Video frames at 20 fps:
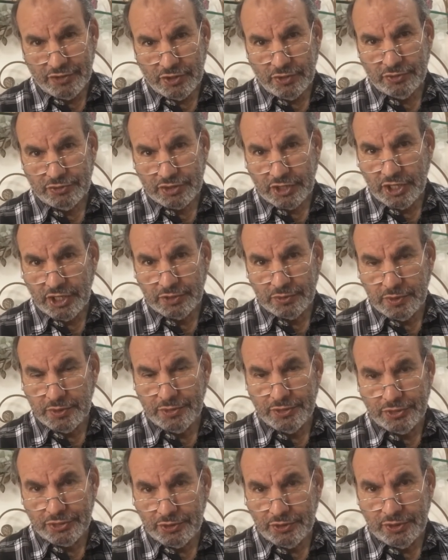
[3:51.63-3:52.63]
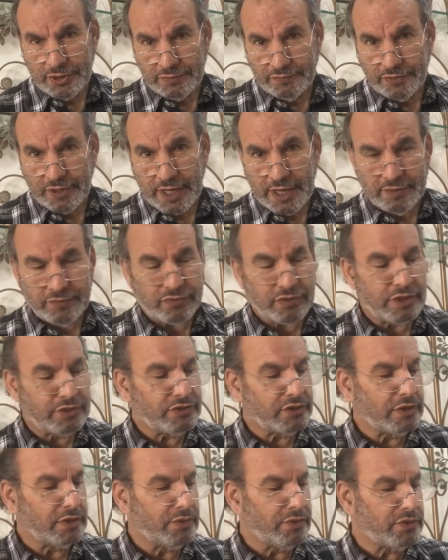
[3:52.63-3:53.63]
those 135
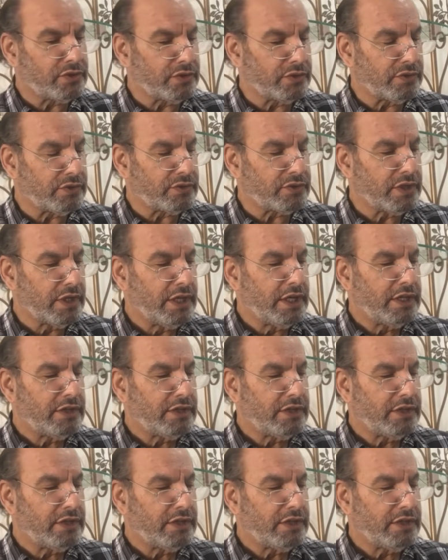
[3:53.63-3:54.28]
resolutions